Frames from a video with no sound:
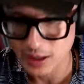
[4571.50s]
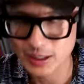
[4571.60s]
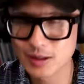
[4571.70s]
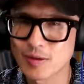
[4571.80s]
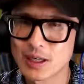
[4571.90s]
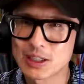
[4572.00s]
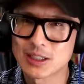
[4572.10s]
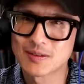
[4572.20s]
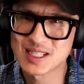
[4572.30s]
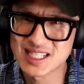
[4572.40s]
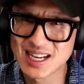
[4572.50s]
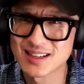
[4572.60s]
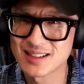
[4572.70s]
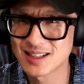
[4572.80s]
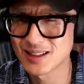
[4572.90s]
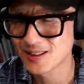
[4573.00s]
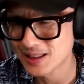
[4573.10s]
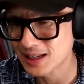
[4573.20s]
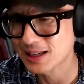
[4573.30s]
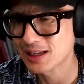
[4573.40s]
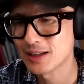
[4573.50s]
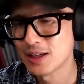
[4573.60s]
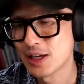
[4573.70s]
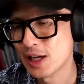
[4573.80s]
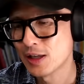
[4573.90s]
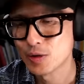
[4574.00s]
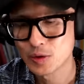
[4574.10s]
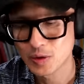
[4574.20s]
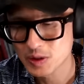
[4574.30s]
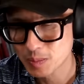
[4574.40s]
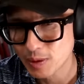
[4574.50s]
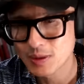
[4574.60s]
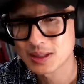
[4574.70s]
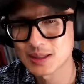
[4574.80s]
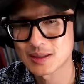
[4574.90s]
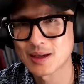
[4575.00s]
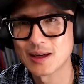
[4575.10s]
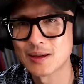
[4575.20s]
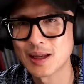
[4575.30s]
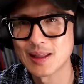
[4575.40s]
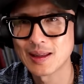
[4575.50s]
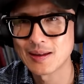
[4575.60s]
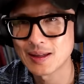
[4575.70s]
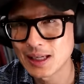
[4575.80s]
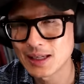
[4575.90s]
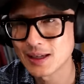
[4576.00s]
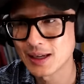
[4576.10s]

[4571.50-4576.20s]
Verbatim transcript: integration of design, design thinking, user experience design, and they lead.